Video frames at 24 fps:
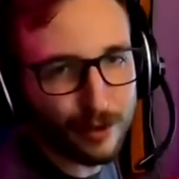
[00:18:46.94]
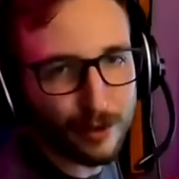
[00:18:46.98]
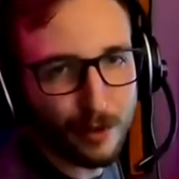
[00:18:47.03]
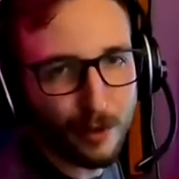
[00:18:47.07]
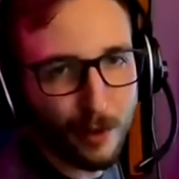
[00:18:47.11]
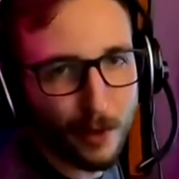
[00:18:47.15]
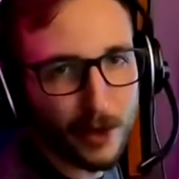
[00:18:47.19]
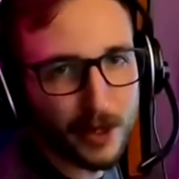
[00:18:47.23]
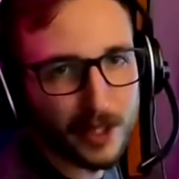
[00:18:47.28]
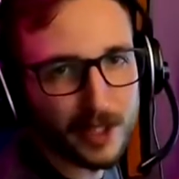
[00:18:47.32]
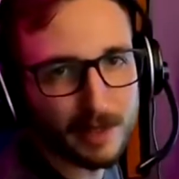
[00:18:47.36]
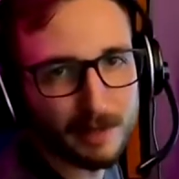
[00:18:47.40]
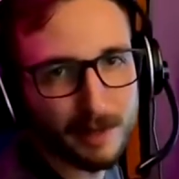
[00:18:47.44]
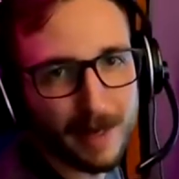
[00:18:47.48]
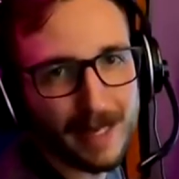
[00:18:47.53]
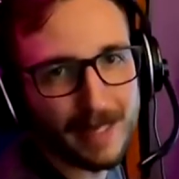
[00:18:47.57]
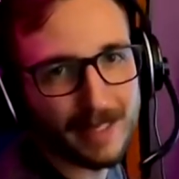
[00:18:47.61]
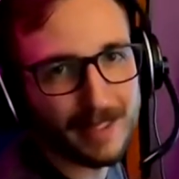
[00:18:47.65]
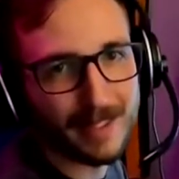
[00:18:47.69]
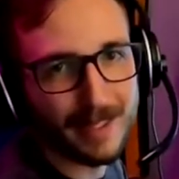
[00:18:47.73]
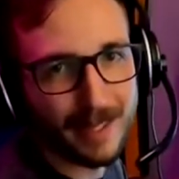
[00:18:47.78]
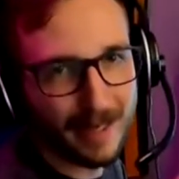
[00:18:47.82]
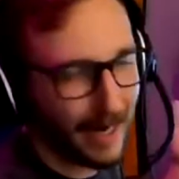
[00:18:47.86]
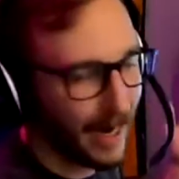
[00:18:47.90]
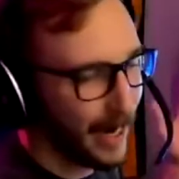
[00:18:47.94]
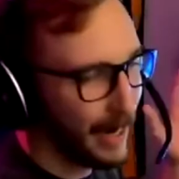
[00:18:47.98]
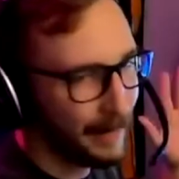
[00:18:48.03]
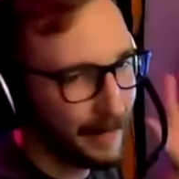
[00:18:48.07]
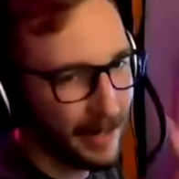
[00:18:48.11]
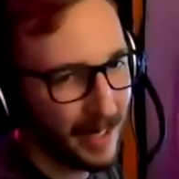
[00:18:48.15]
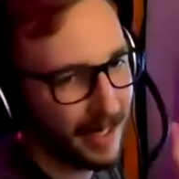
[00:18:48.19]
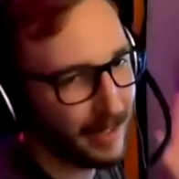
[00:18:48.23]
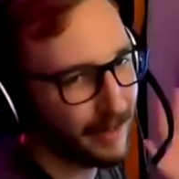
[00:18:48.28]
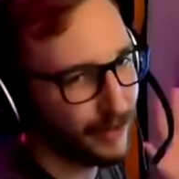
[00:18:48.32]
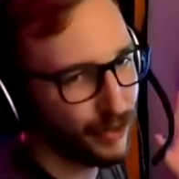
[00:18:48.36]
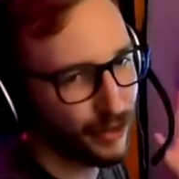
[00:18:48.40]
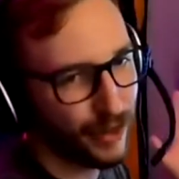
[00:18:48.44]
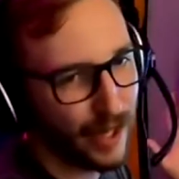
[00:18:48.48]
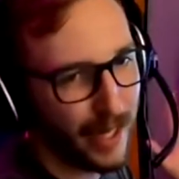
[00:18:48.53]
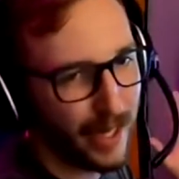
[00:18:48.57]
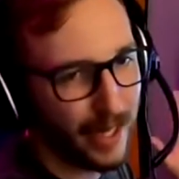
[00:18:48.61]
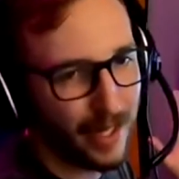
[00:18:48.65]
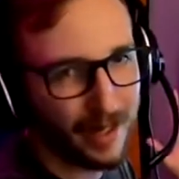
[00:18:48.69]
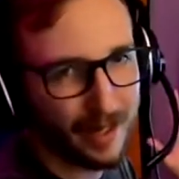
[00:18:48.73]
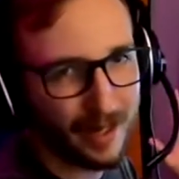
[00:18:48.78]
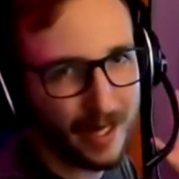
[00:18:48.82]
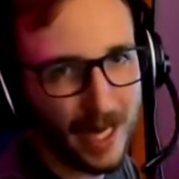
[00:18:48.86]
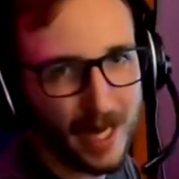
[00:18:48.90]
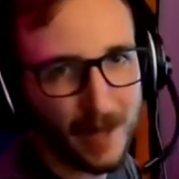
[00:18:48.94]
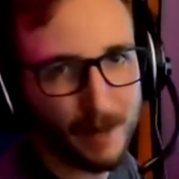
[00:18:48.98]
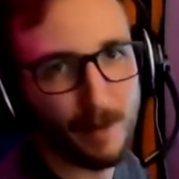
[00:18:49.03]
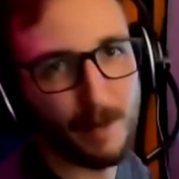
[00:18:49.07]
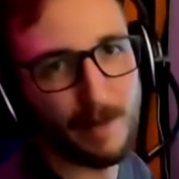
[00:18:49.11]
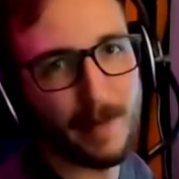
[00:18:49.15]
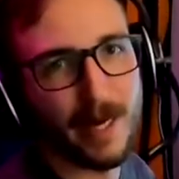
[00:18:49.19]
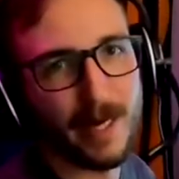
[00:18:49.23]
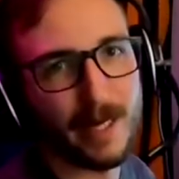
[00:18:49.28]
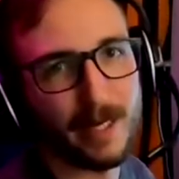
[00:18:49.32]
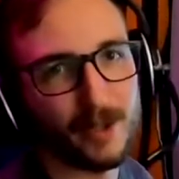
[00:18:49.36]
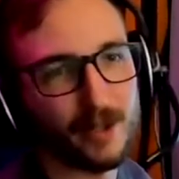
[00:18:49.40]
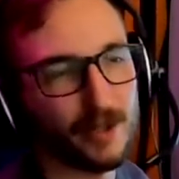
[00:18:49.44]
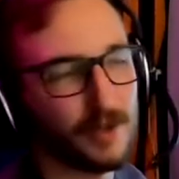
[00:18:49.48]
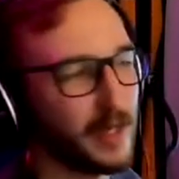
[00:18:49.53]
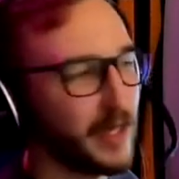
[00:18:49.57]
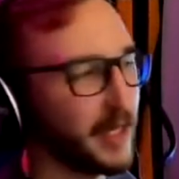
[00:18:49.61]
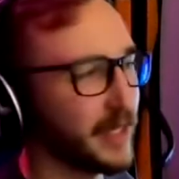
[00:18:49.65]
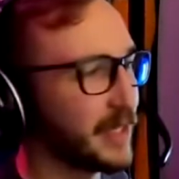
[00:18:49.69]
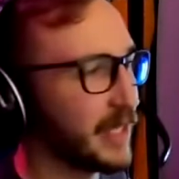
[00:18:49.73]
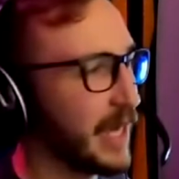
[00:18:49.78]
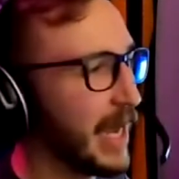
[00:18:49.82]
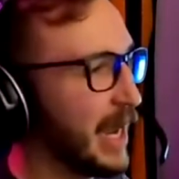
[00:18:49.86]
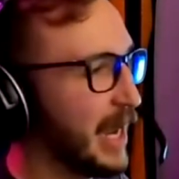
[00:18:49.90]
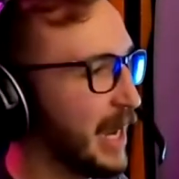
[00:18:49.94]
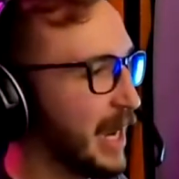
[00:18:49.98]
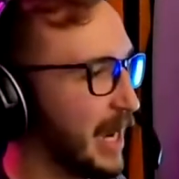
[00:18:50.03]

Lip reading: workspace. Like, I'm not trying to cable manage this.